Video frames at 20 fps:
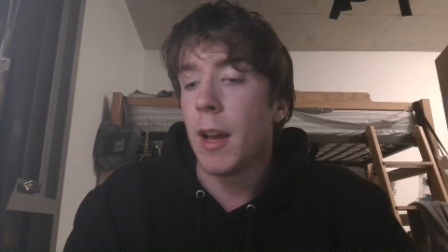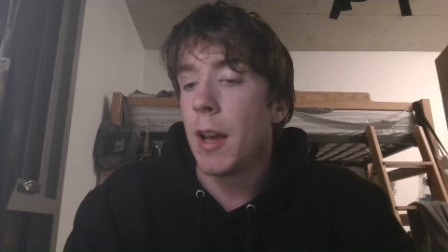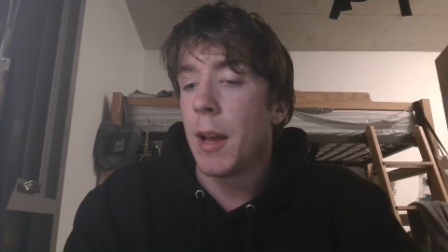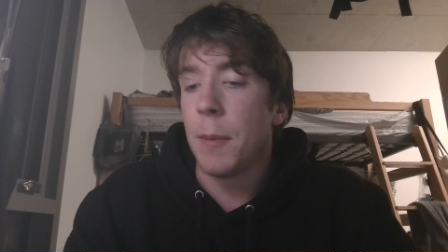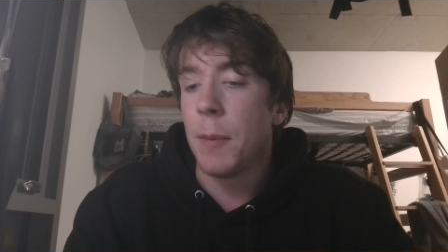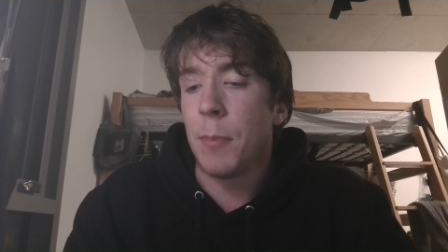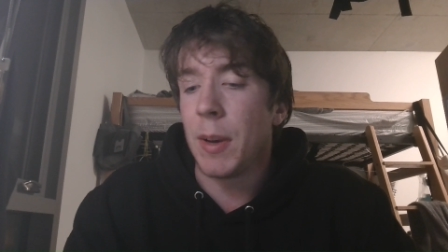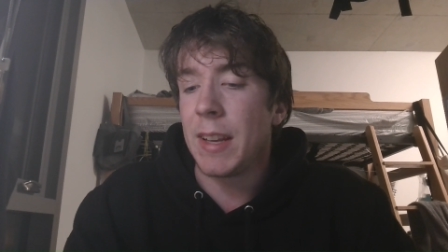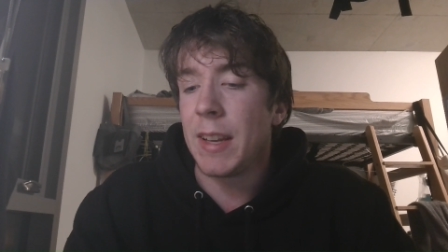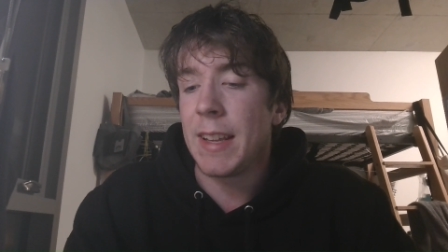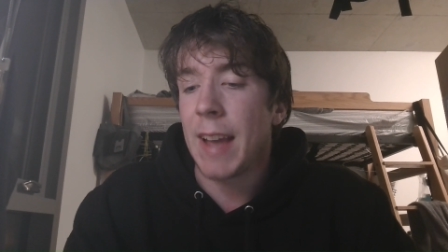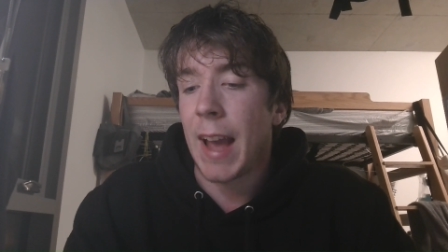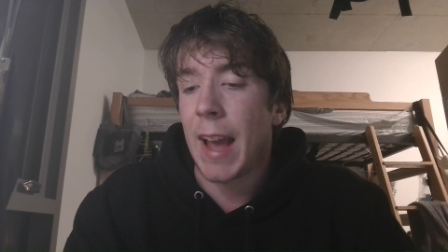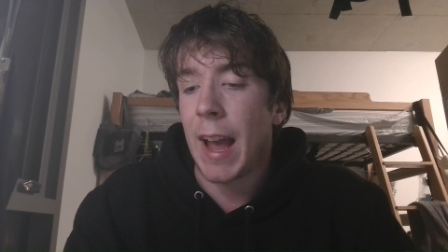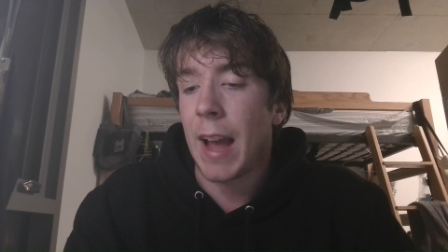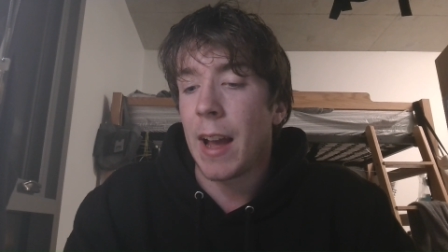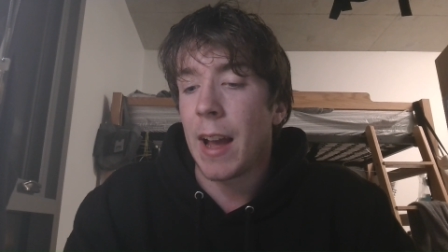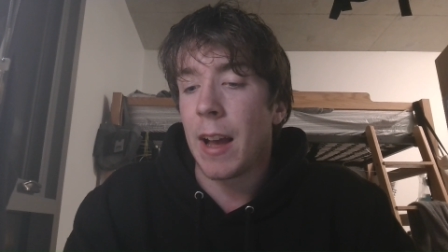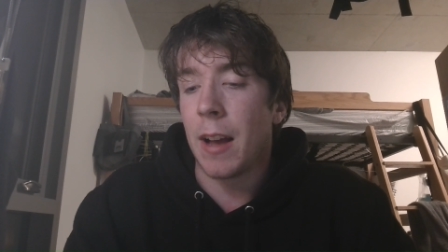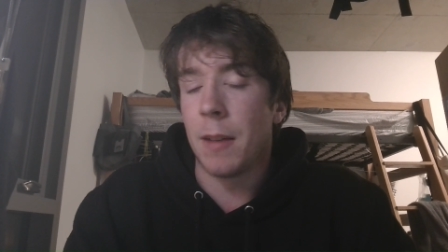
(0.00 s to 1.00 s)
But he,
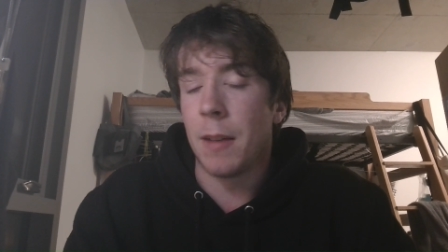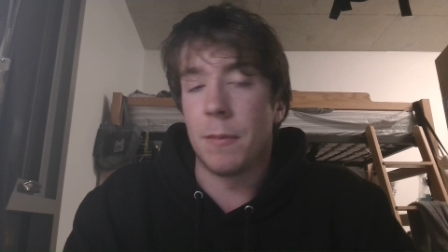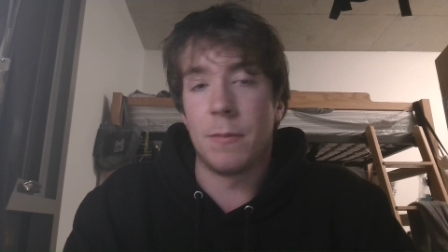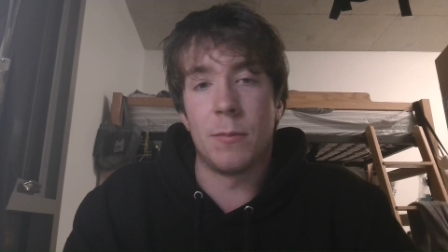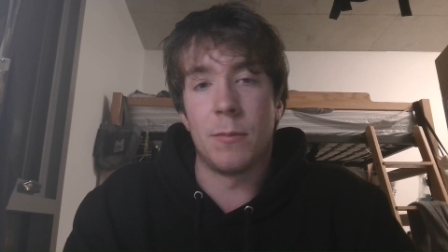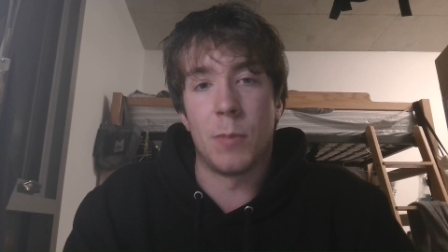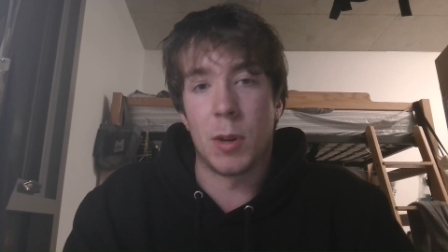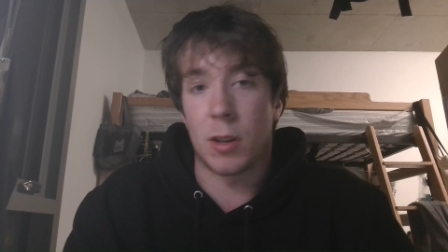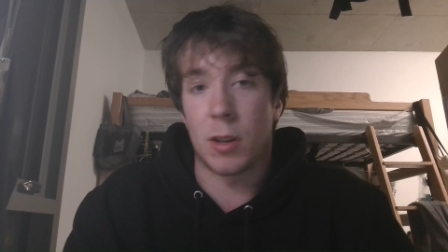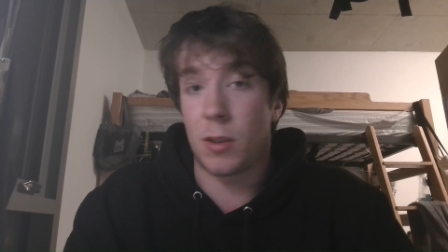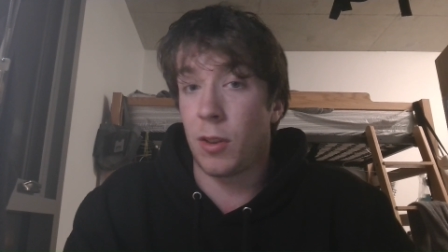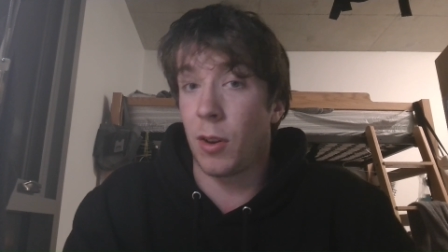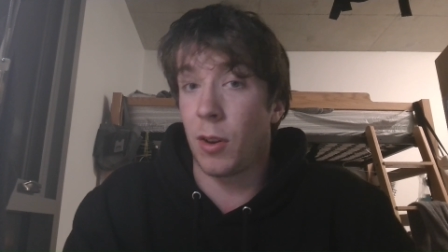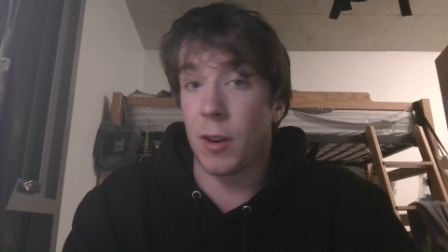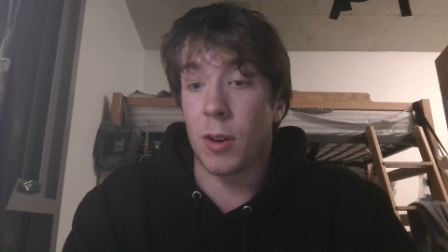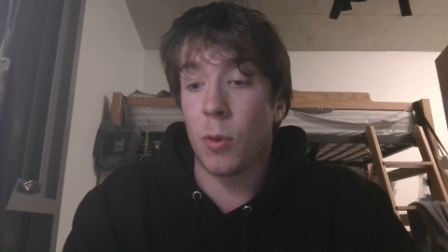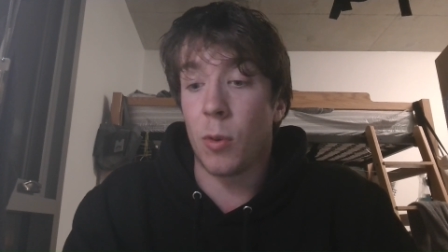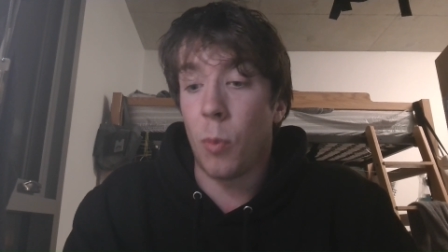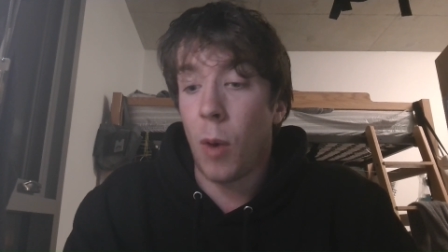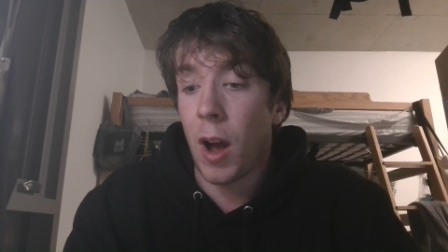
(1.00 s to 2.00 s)
uh, but sorry,
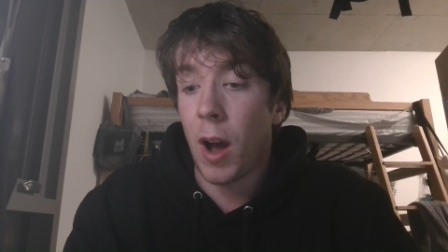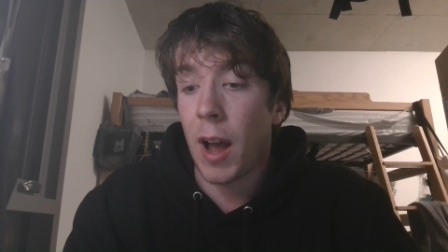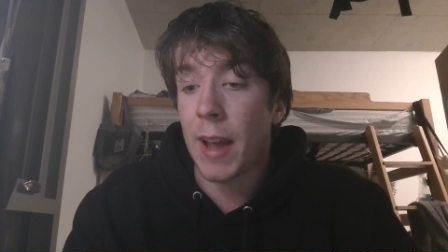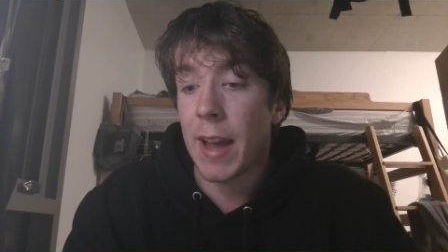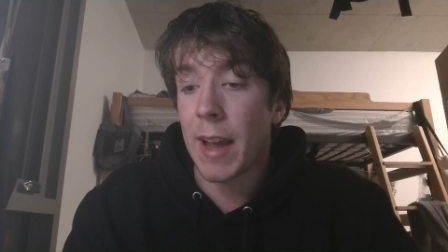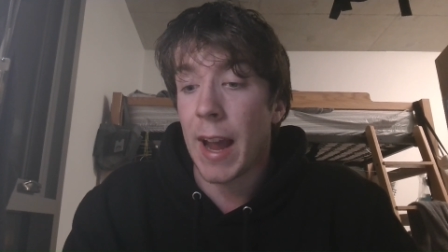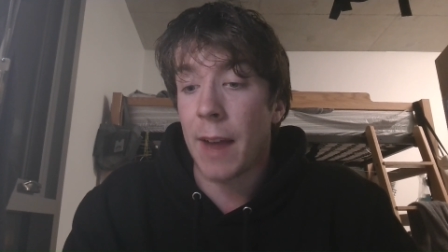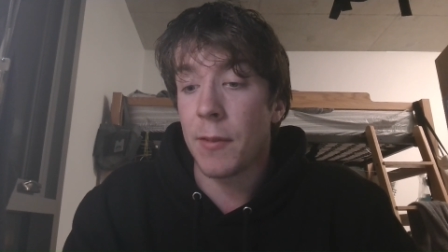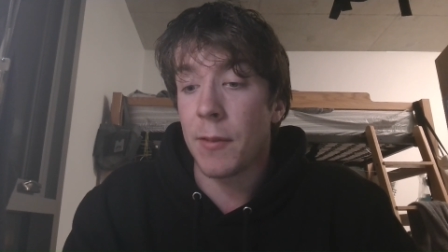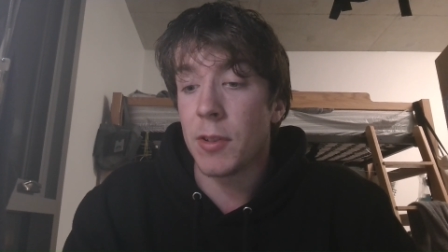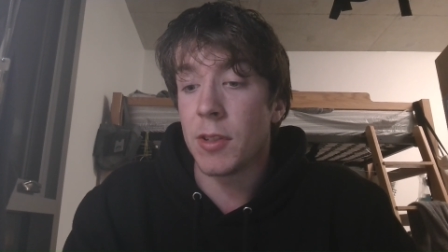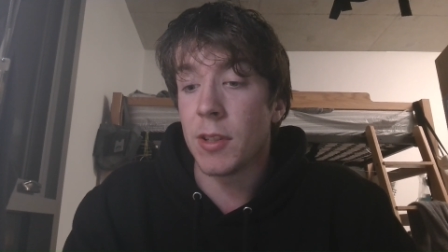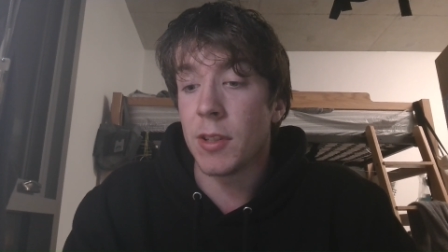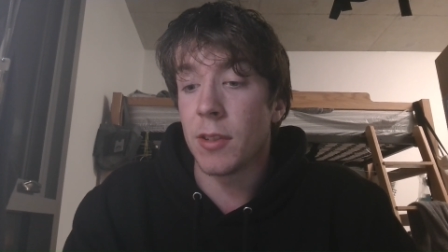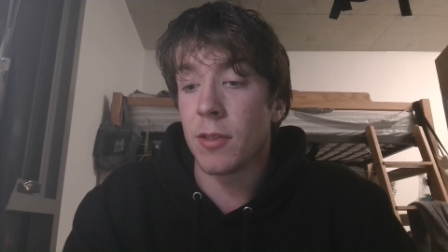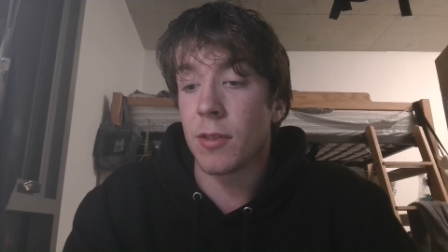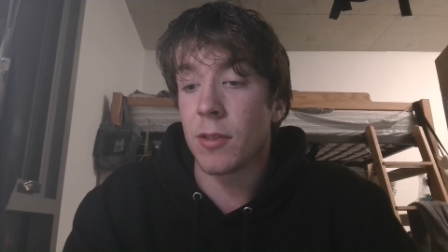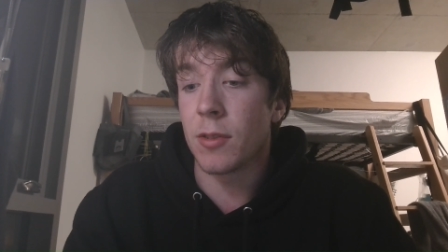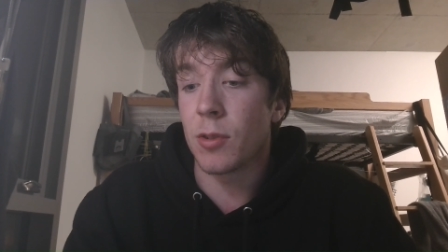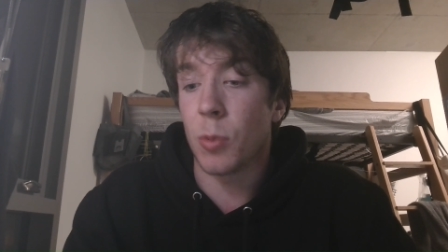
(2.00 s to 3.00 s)
Kawhi
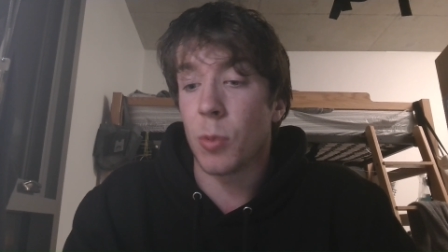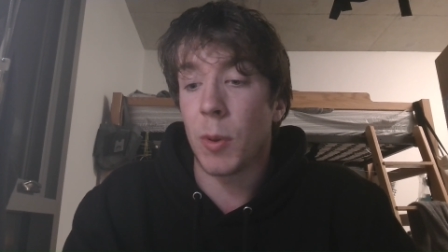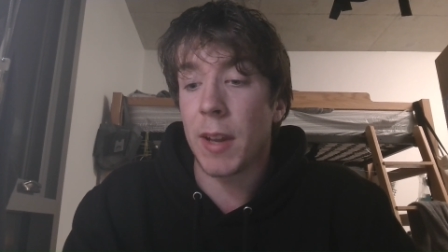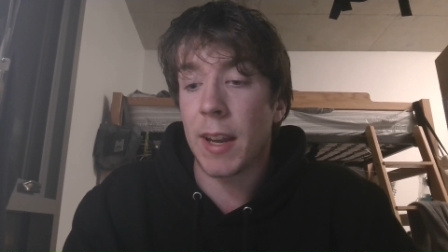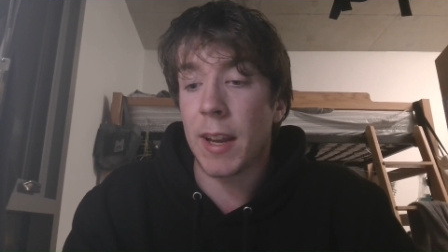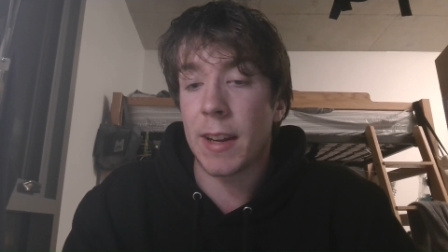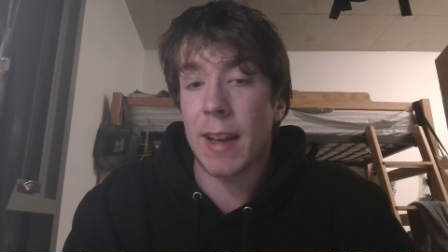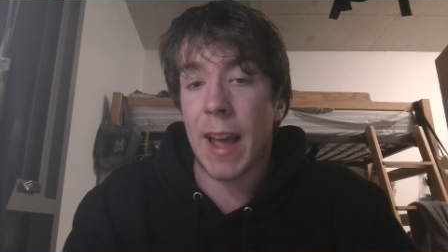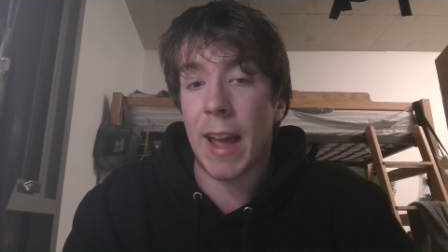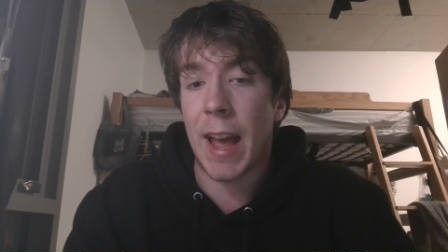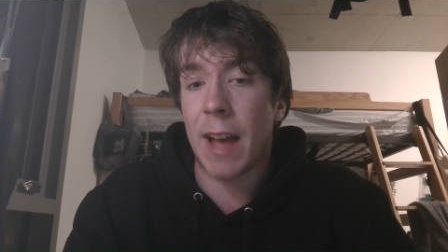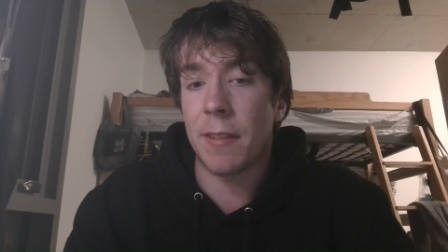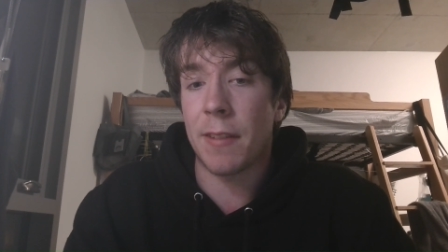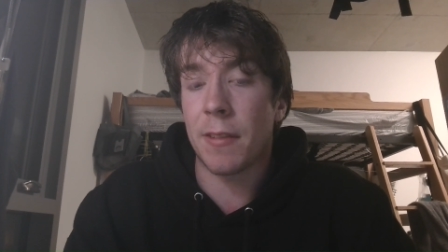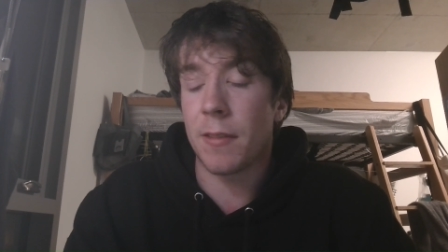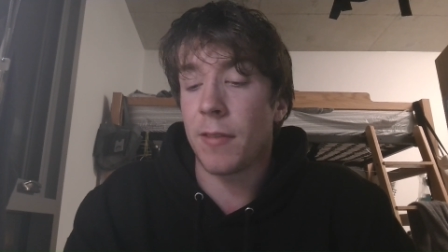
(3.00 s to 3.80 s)
averages 28.5,